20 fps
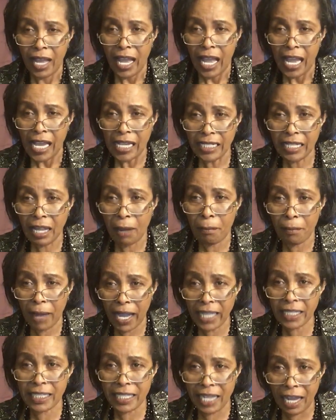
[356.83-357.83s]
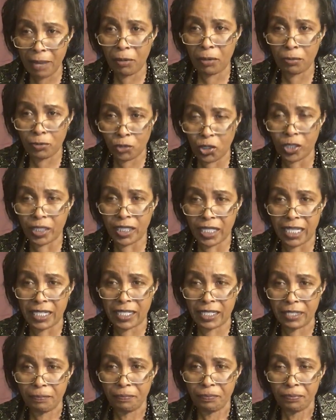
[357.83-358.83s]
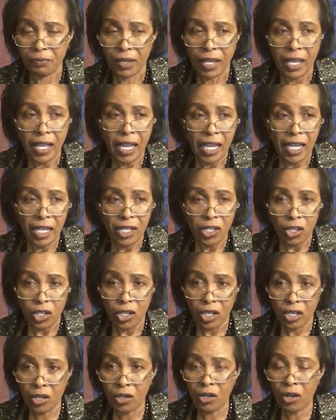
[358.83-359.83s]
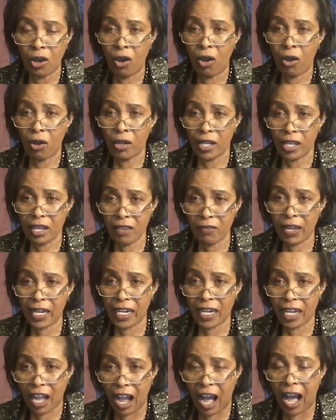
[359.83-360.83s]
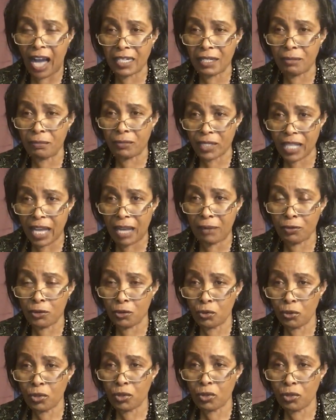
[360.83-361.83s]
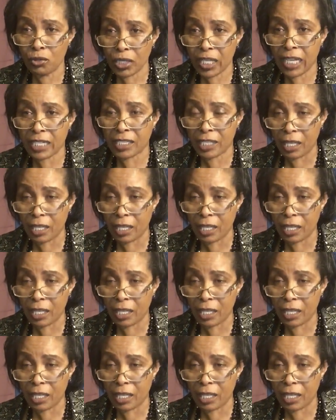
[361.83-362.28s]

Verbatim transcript: In the mighty name of Jesus. You know, even God himself uses the